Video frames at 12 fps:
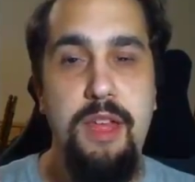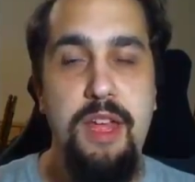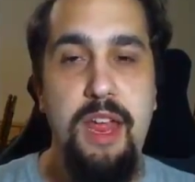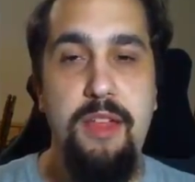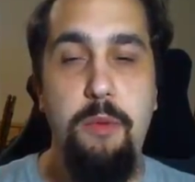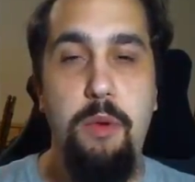
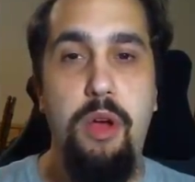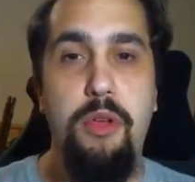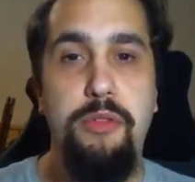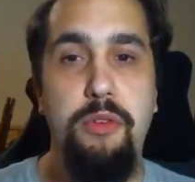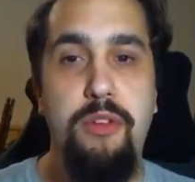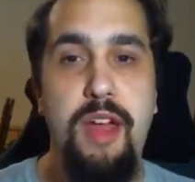and then we'll
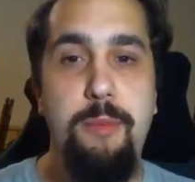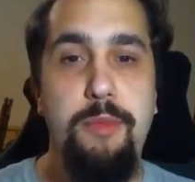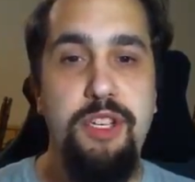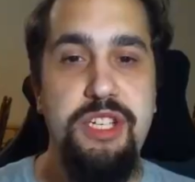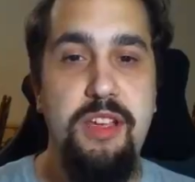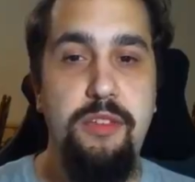also grab the
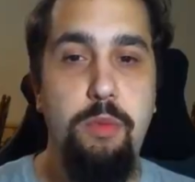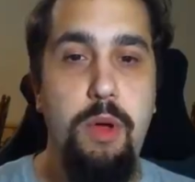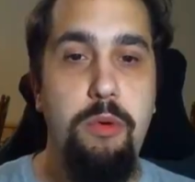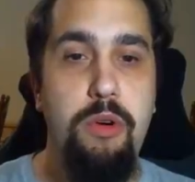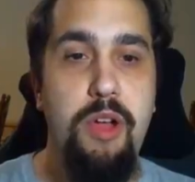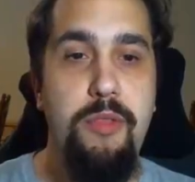chest while
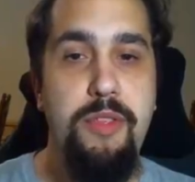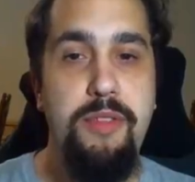we're on this